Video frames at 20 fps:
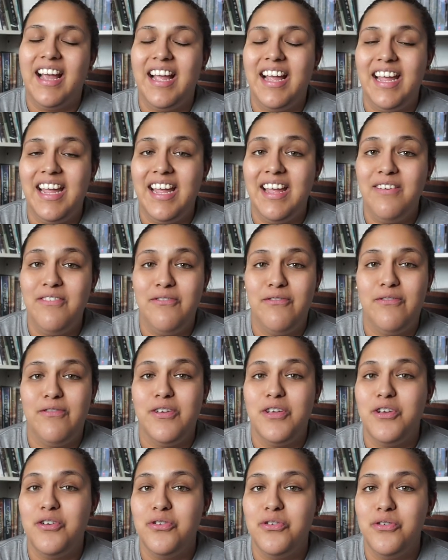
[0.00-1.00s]
If
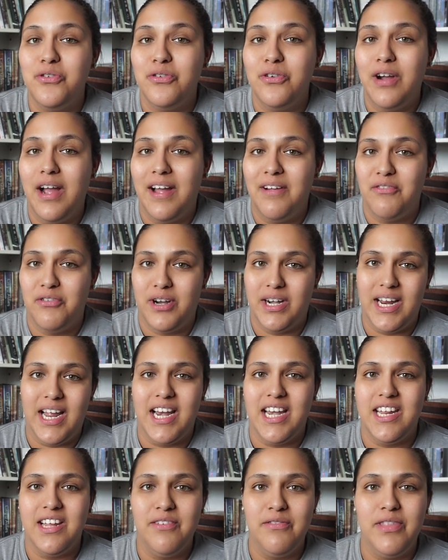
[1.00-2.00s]
you have read
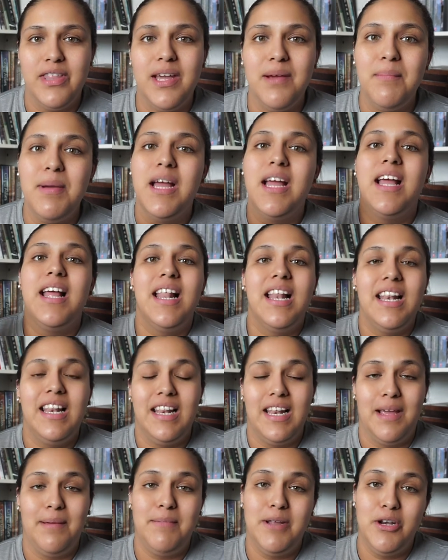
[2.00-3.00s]
any of them,
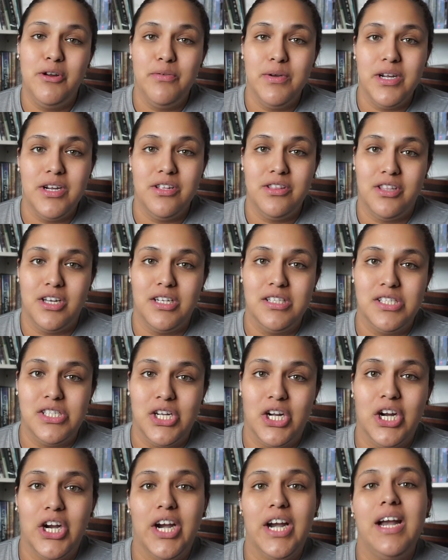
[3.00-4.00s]
let me know what your thoughts
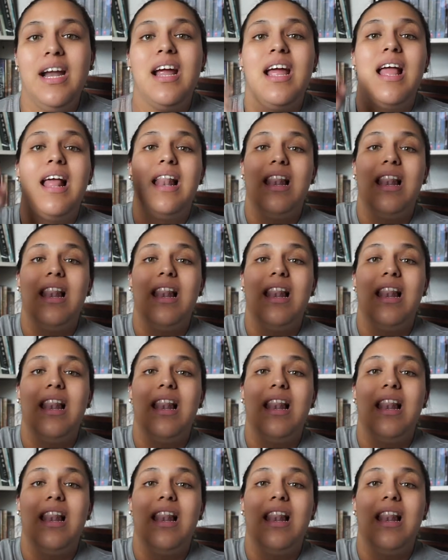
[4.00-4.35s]
are.